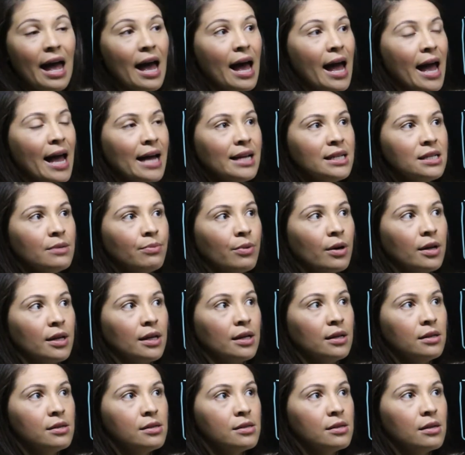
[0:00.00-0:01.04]

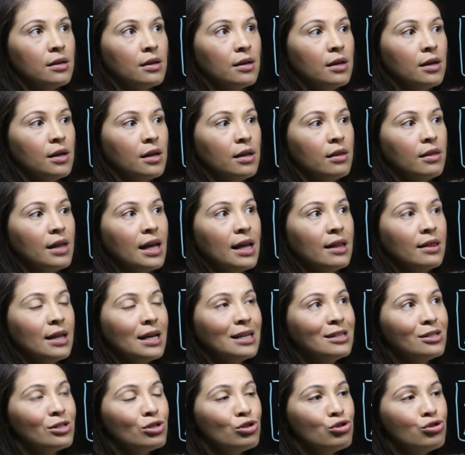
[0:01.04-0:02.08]
antibodies, then
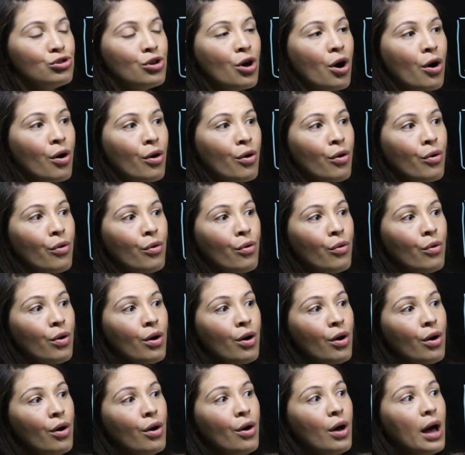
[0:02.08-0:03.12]
there's no
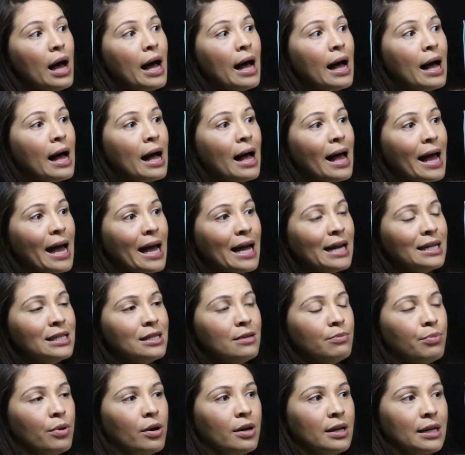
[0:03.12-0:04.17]

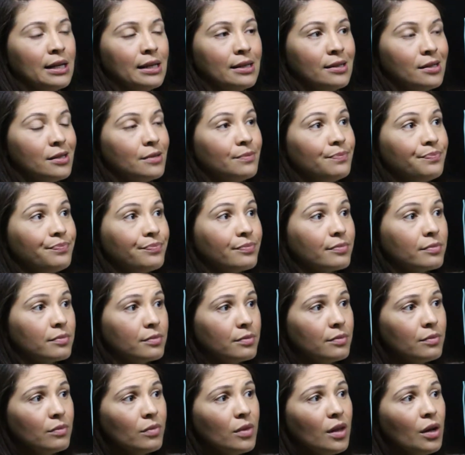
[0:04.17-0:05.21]
antibodies
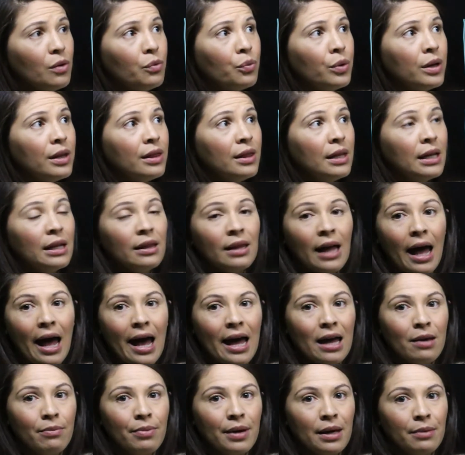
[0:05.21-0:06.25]
within the
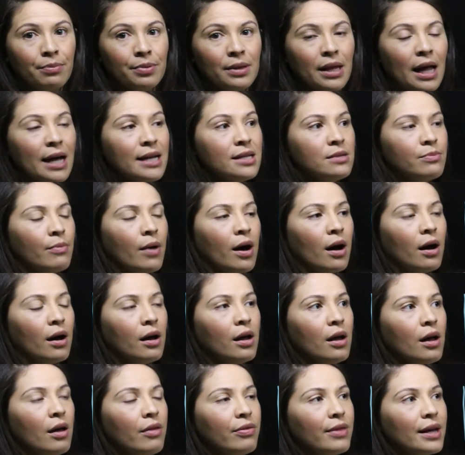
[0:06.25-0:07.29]
AB plasma
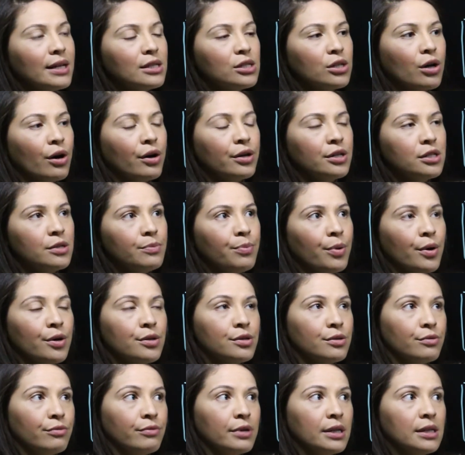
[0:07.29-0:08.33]
that's going to pose
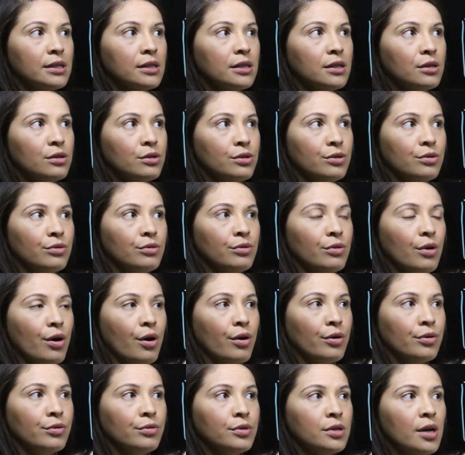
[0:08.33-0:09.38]
a risk to
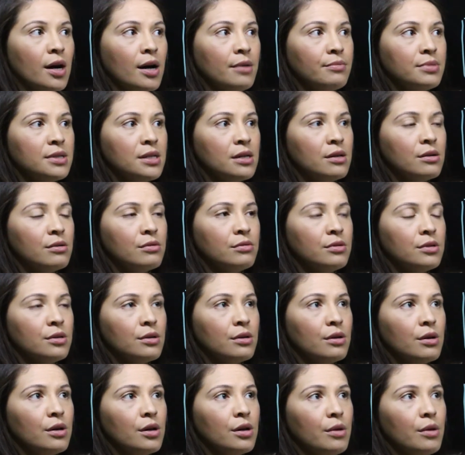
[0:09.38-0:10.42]
O-type cells,
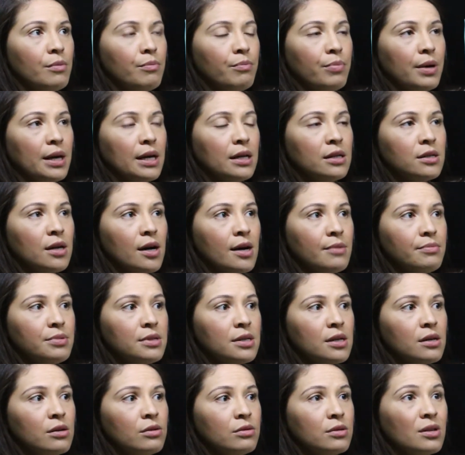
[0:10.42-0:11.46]
B-type
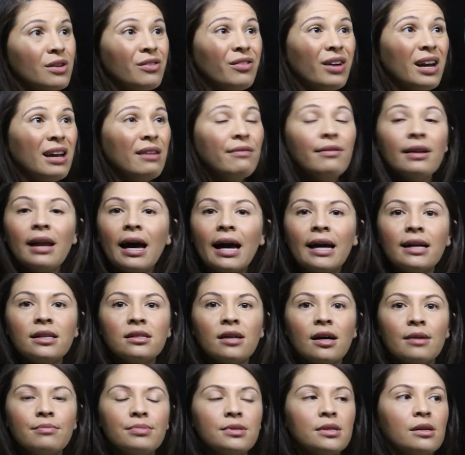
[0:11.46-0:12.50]
cells, or even
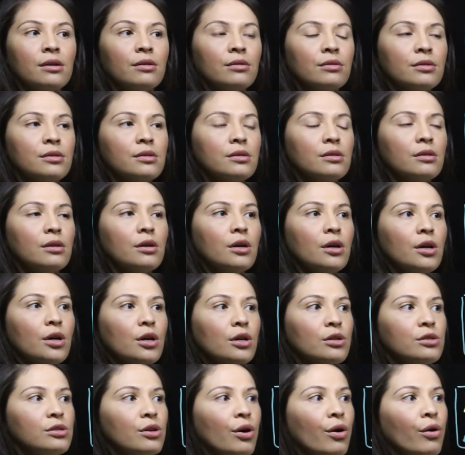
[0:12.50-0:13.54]
A-type cells.
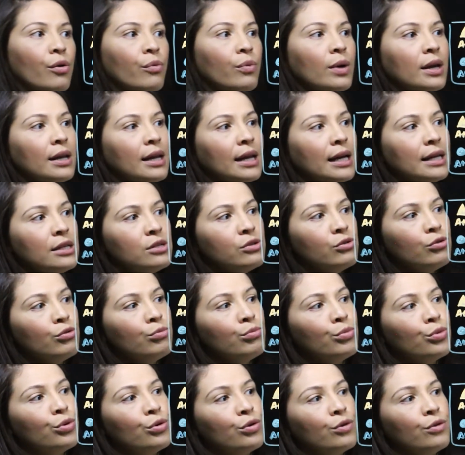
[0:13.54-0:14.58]
So we need to
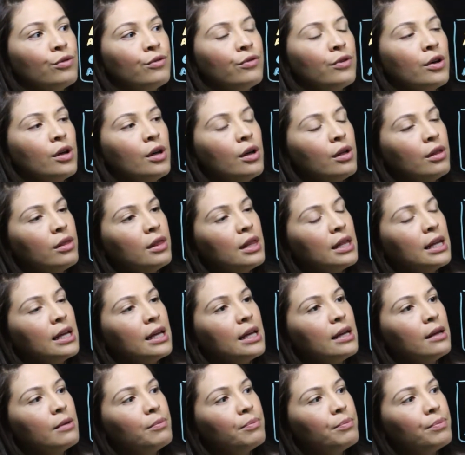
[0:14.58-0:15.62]
remove
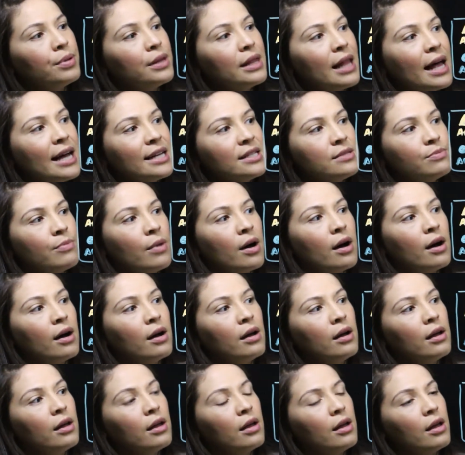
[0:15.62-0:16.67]
the plasma
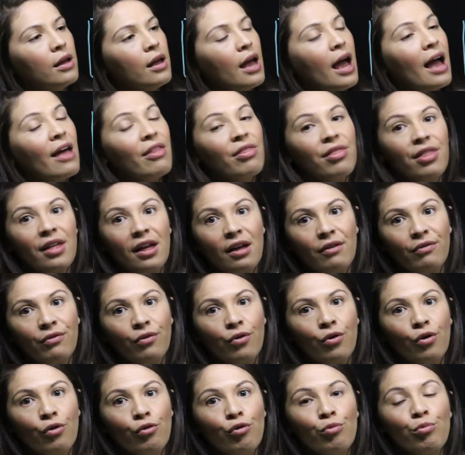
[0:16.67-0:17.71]
and
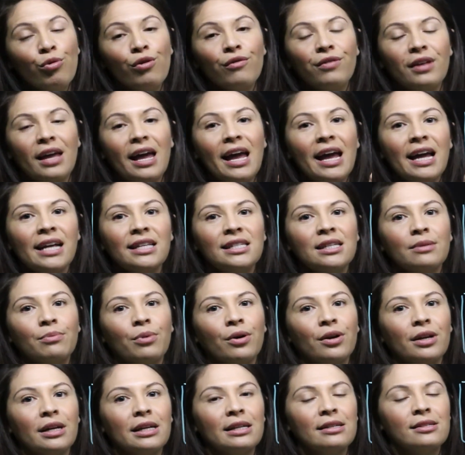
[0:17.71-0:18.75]
therefore remove the
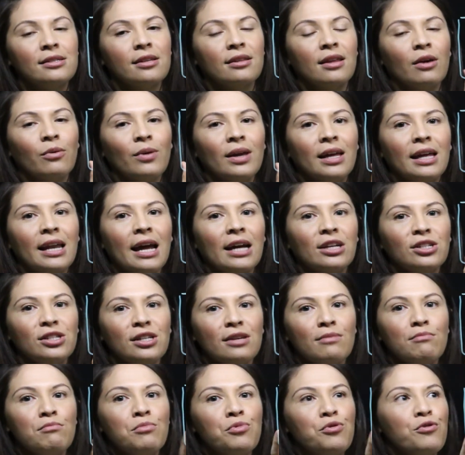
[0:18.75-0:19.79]
antibodies so that we can actually
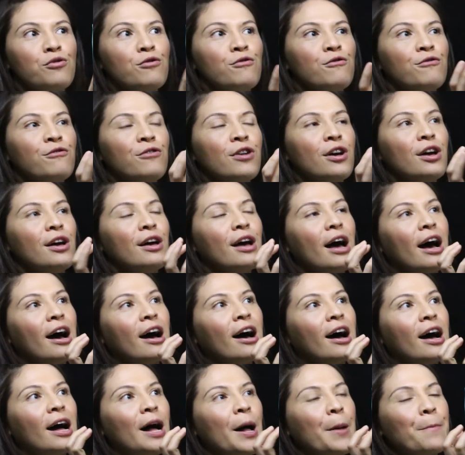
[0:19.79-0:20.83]
move
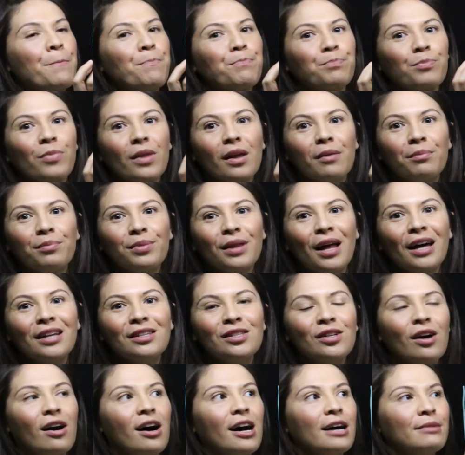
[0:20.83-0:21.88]
blood
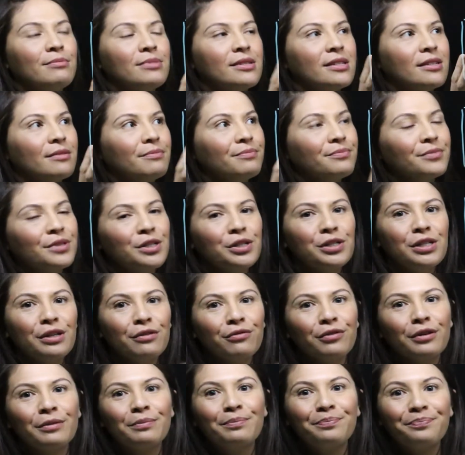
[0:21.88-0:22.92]
types to
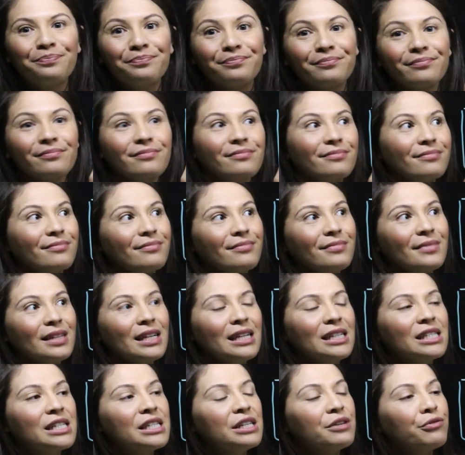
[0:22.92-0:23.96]
different
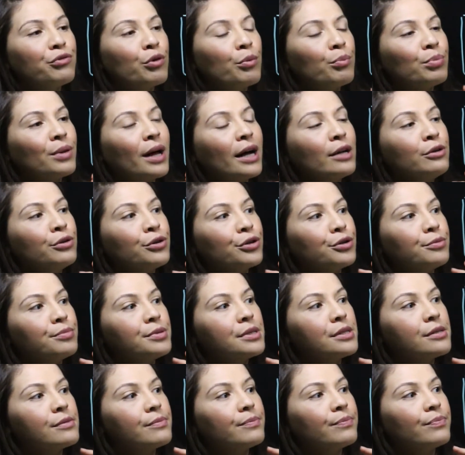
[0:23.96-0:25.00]
blood
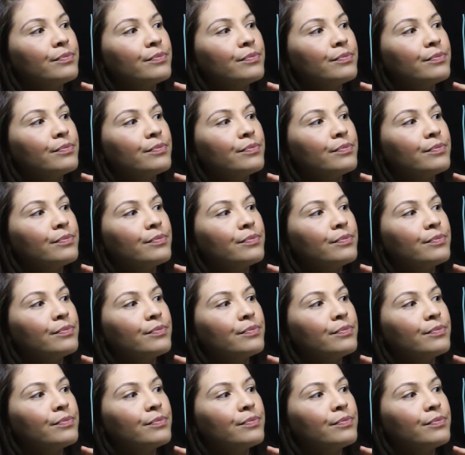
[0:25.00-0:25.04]
groups.